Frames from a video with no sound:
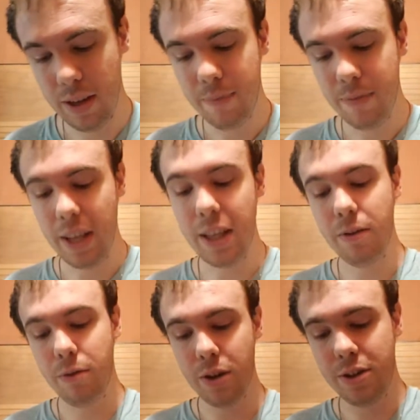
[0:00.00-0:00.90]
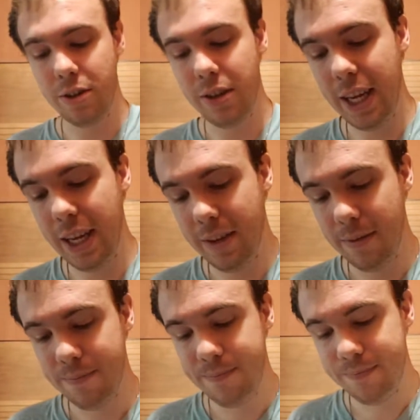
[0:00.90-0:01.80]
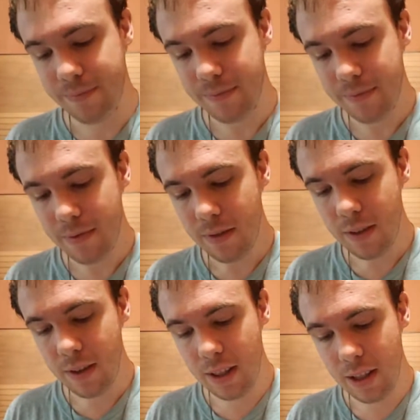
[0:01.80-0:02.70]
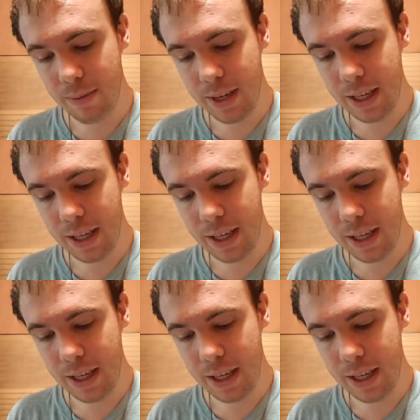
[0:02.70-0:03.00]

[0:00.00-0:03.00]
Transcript: And then, of course, so like, let me